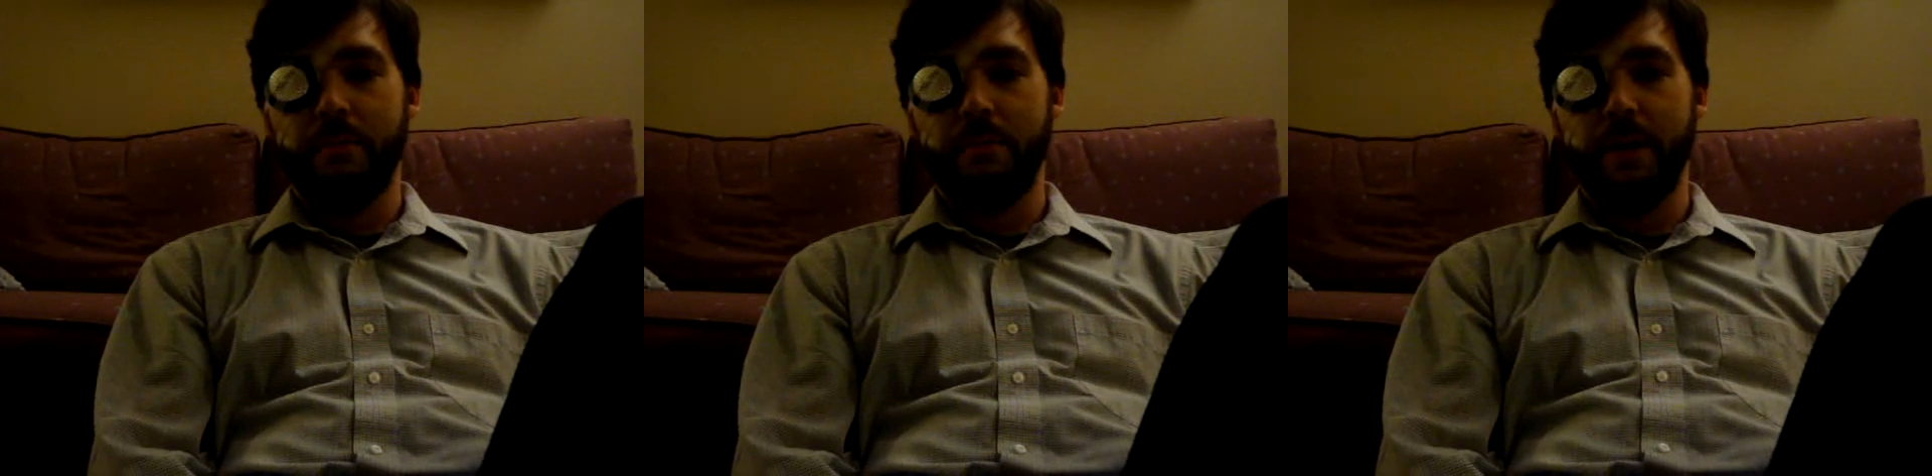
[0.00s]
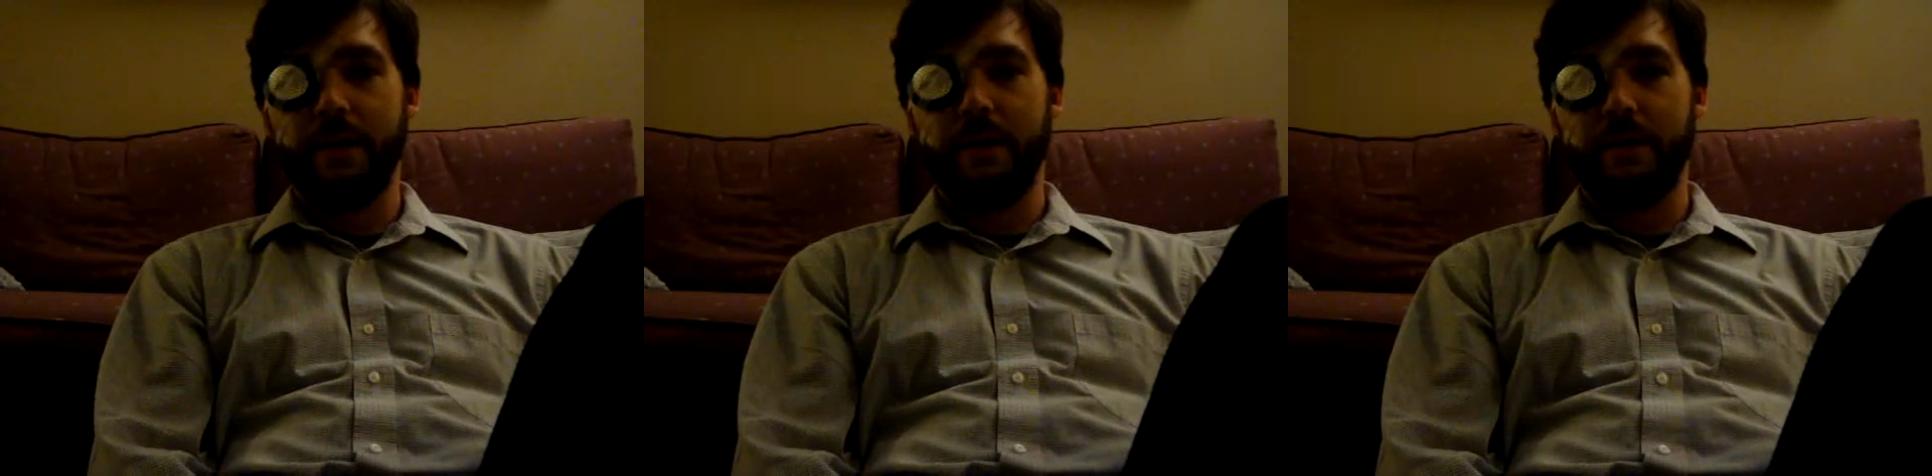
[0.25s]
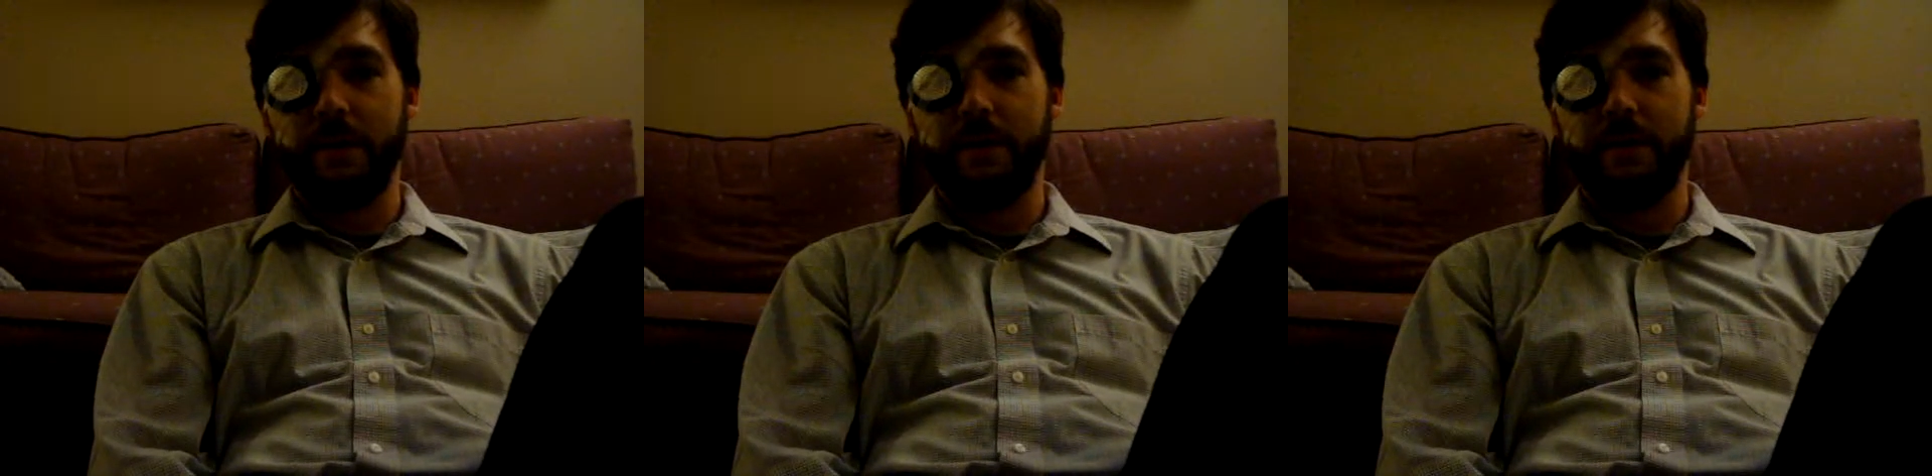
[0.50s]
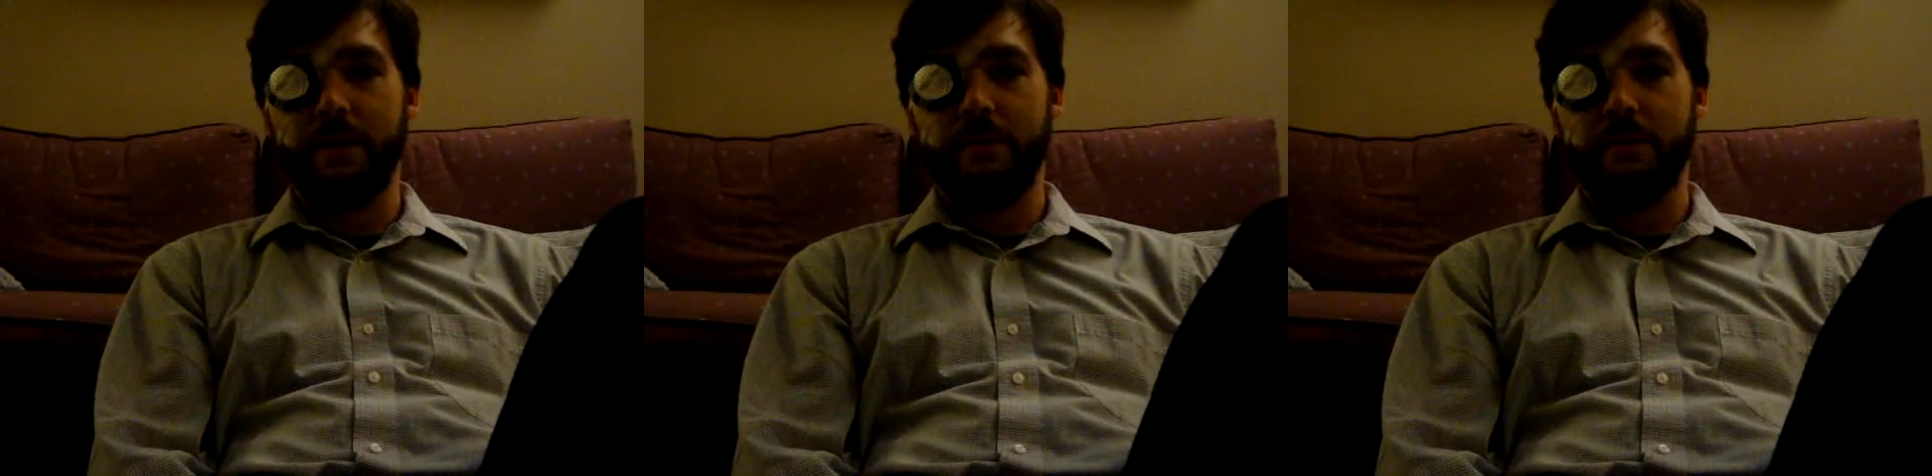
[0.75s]
But
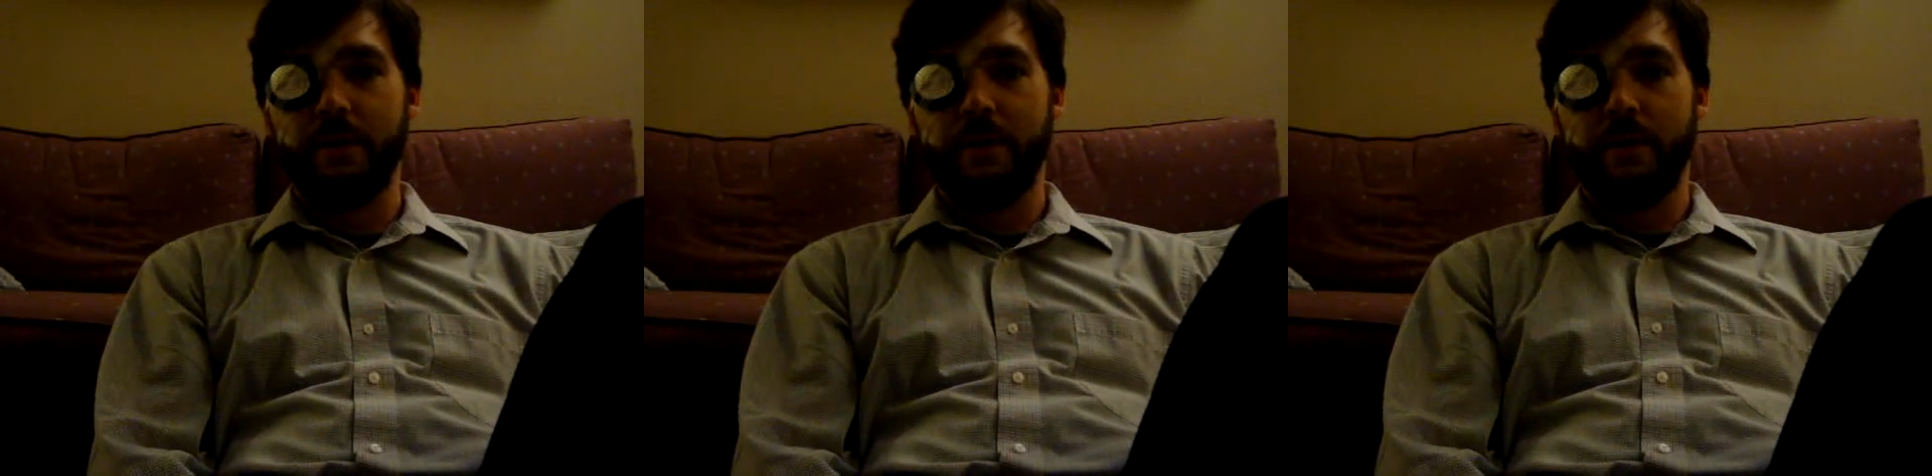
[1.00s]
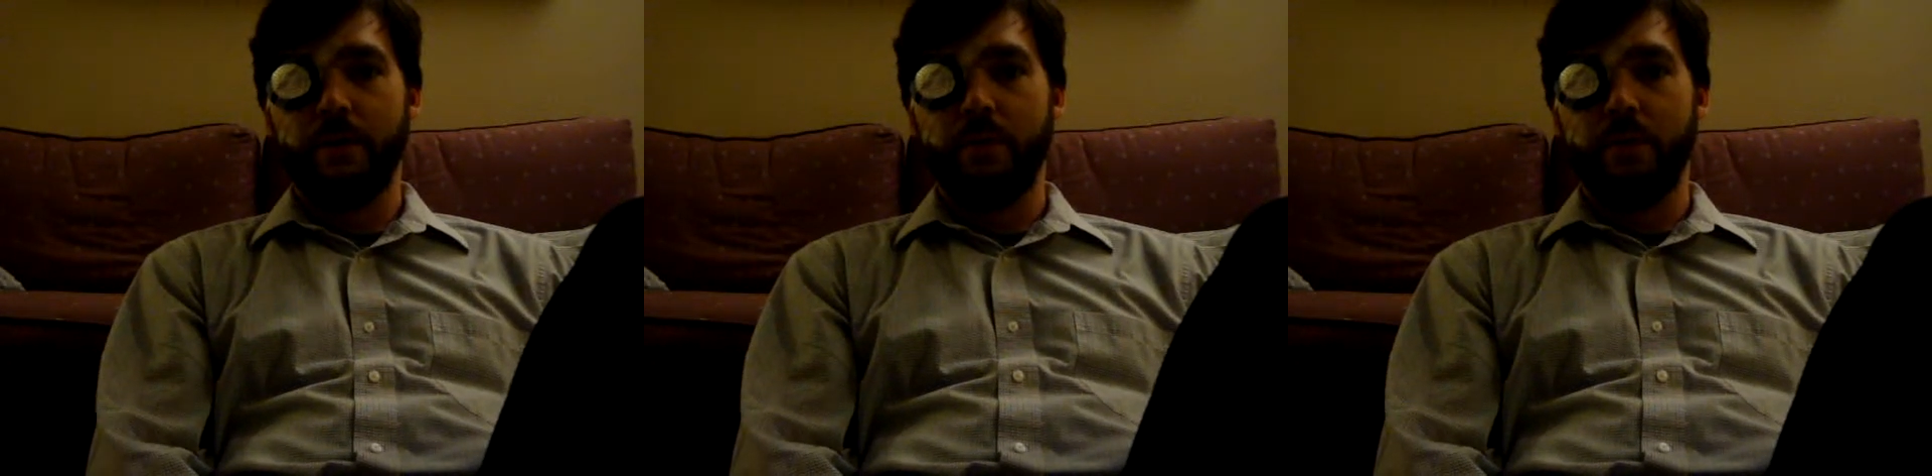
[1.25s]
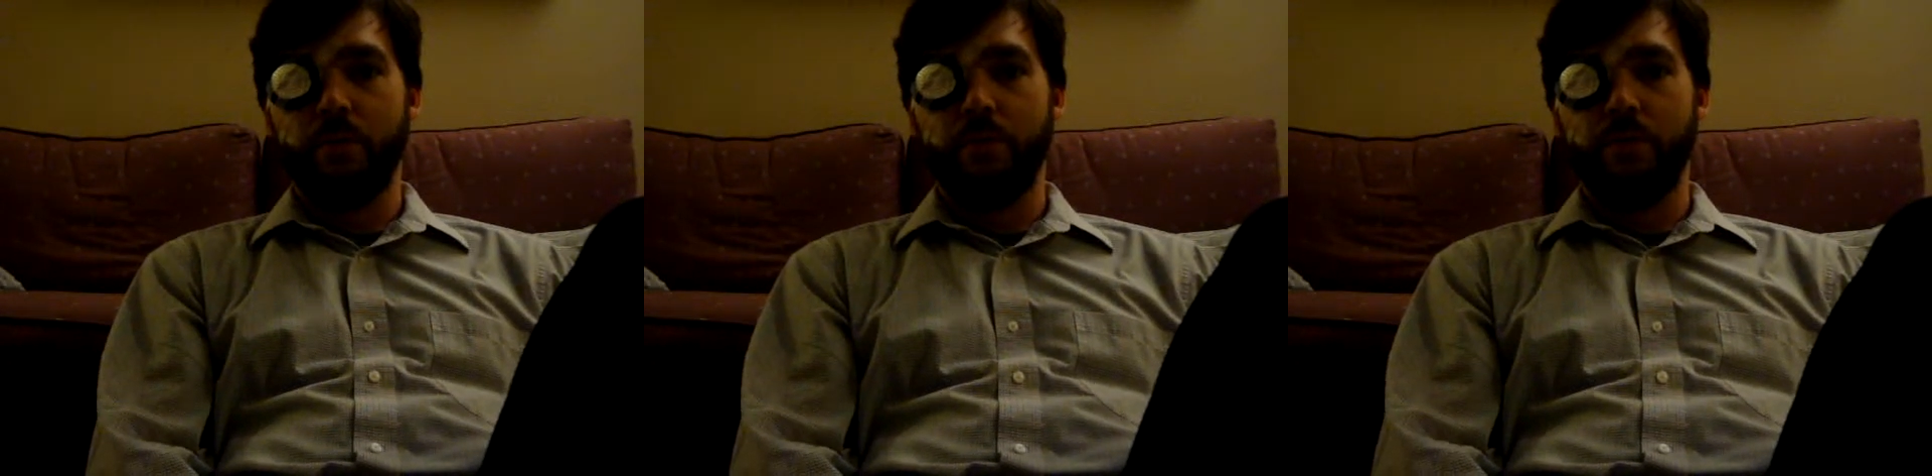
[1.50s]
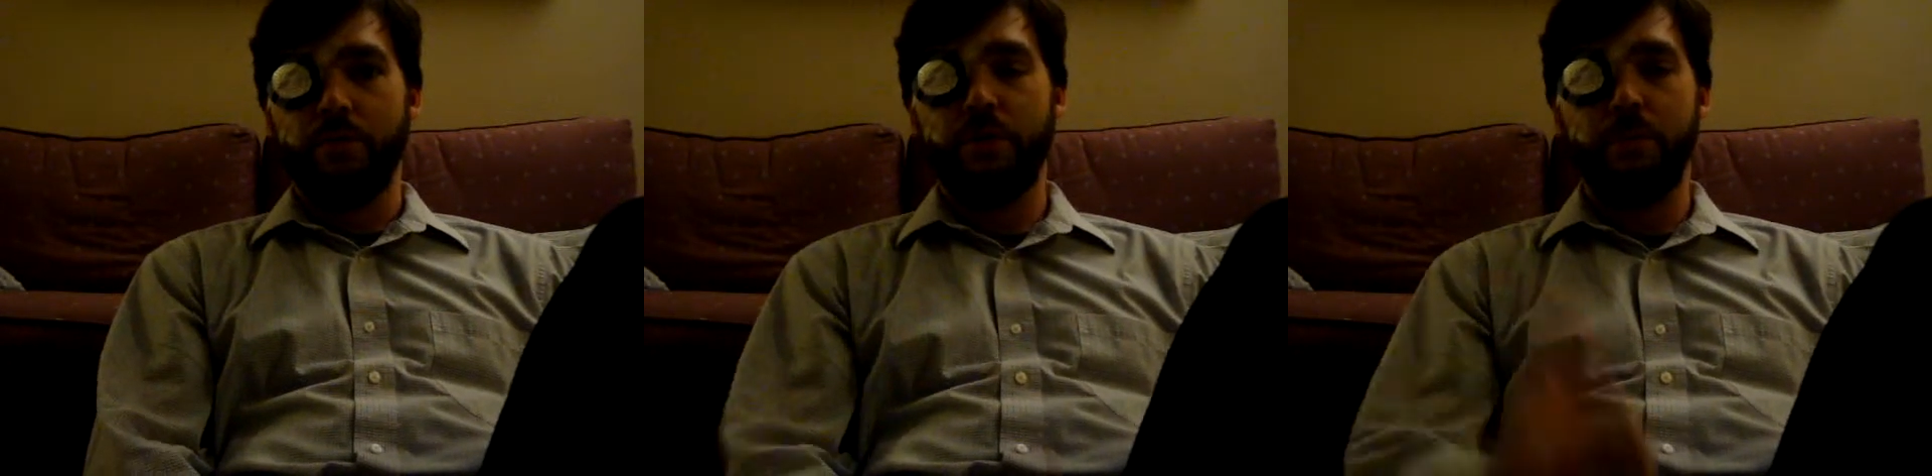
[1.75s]
Linda,
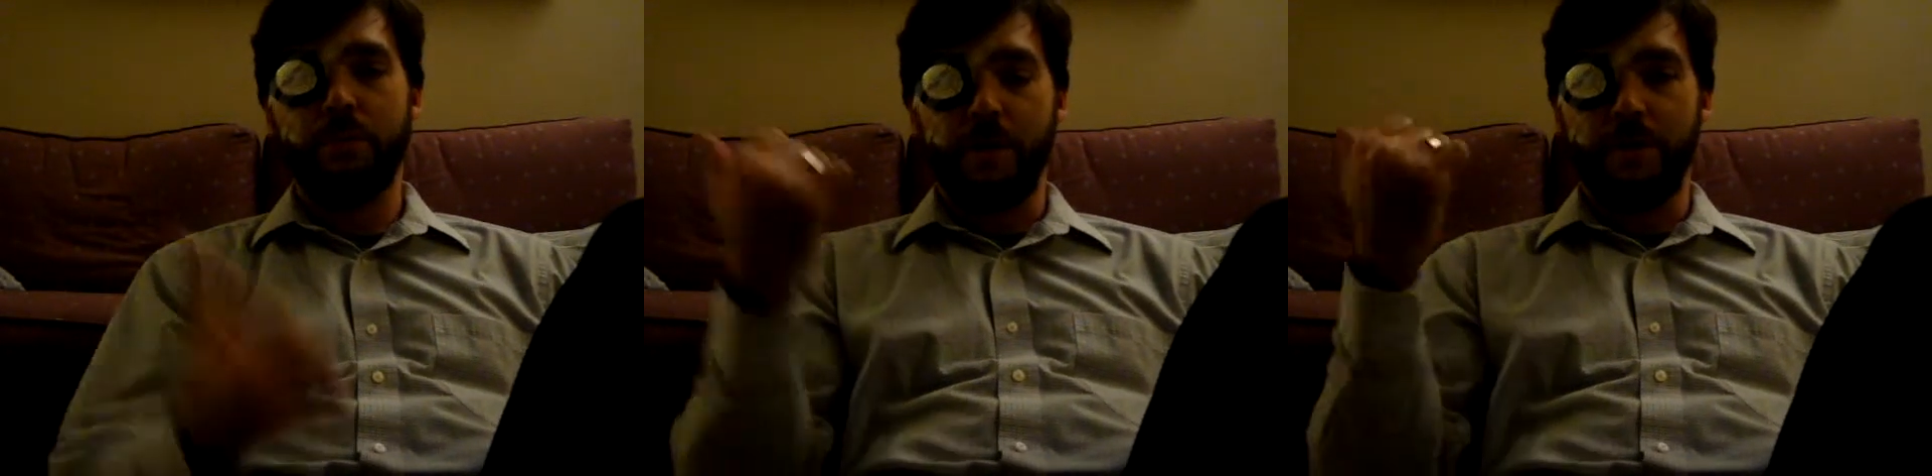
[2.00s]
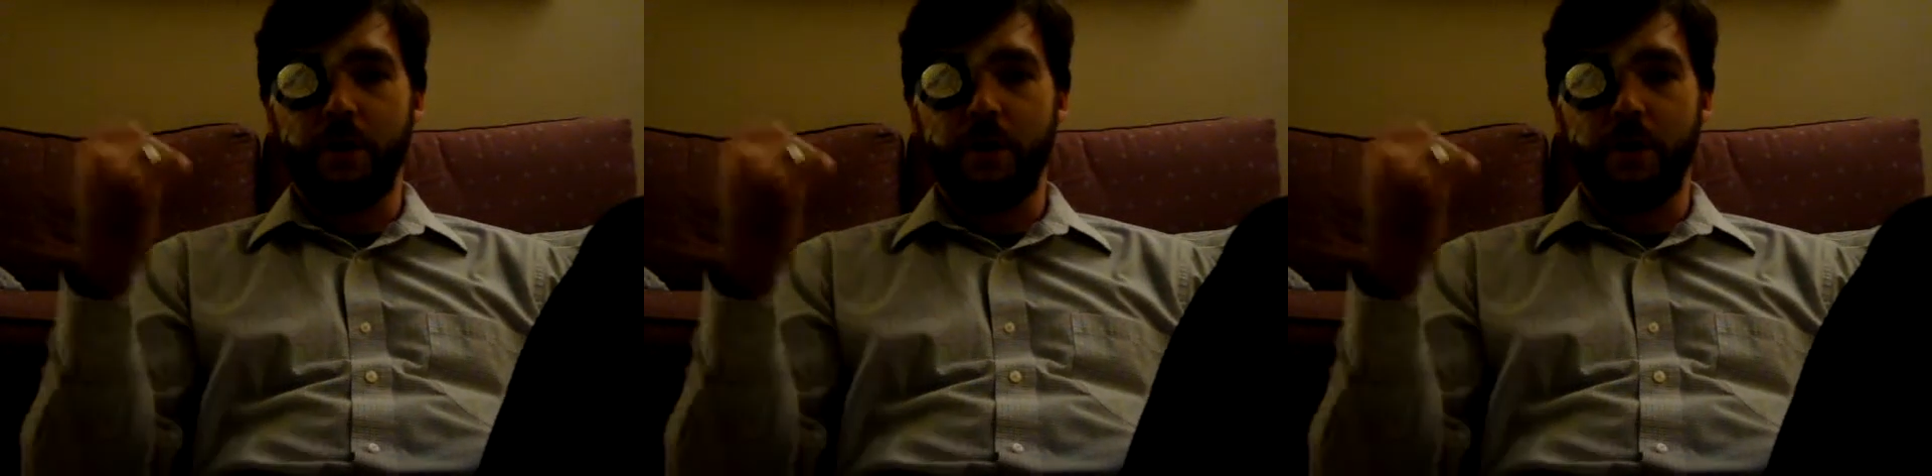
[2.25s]
she brought